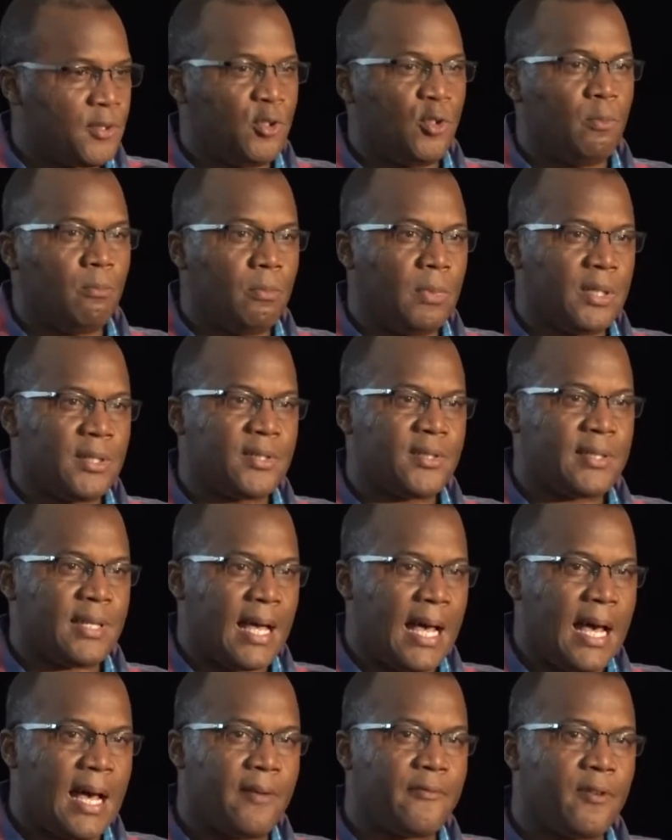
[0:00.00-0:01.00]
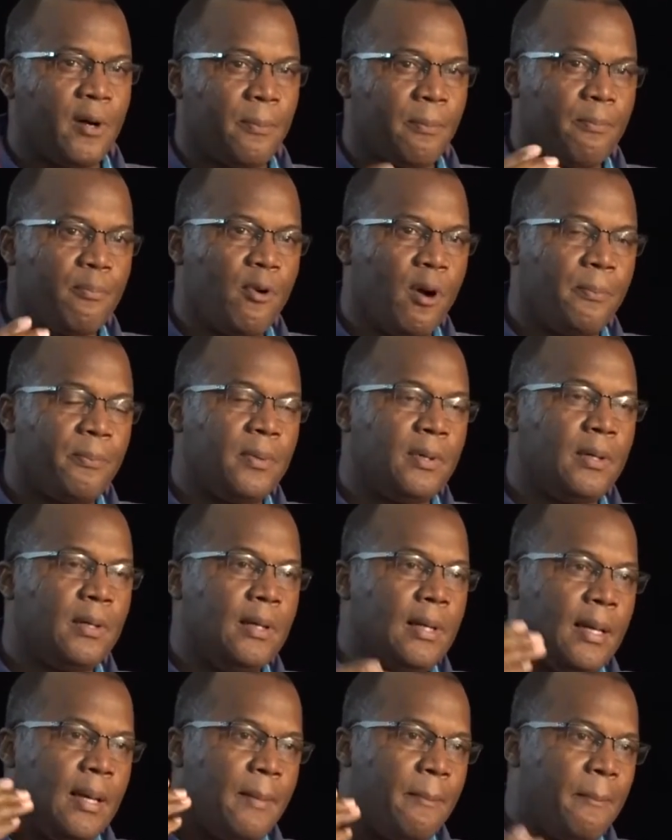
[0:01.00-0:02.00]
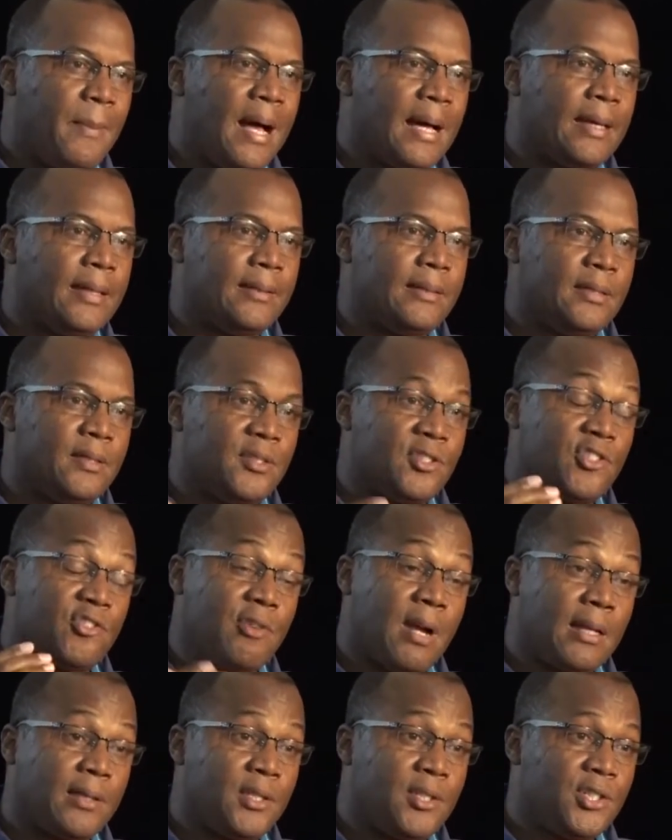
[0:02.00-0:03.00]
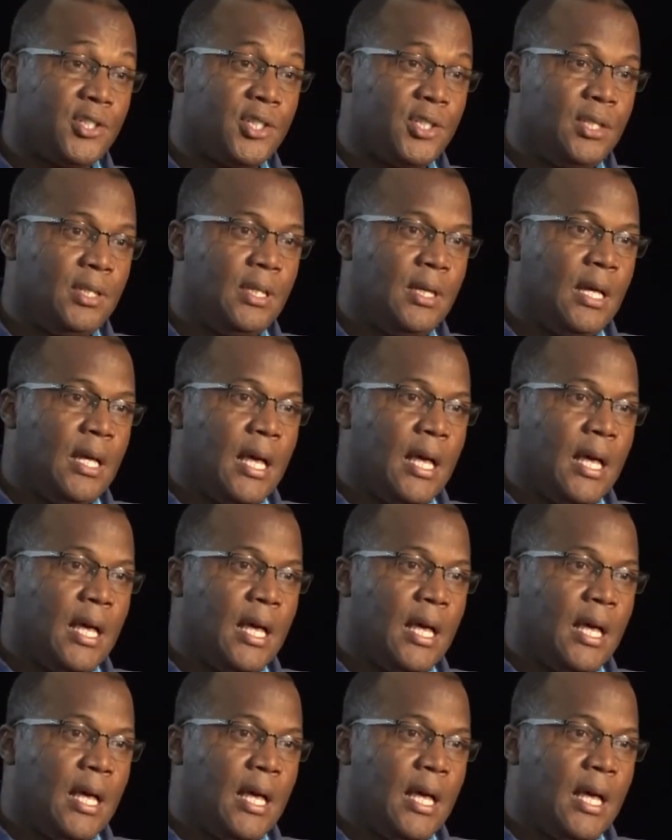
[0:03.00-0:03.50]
you must have a proper marketing strategy